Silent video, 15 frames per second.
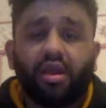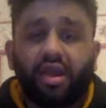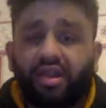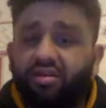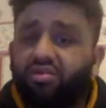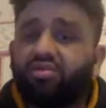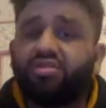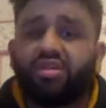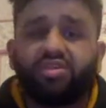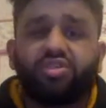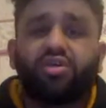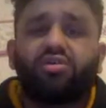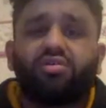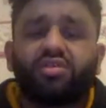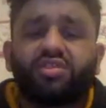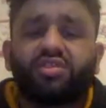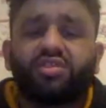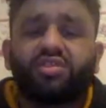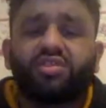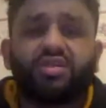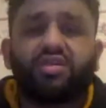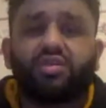I do think Shakur
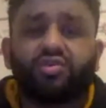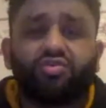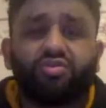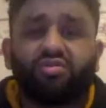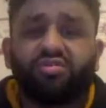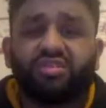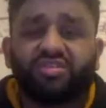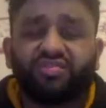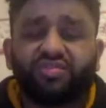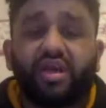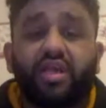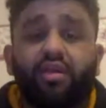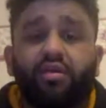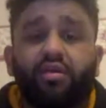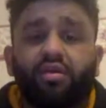Stevenson controls this fight.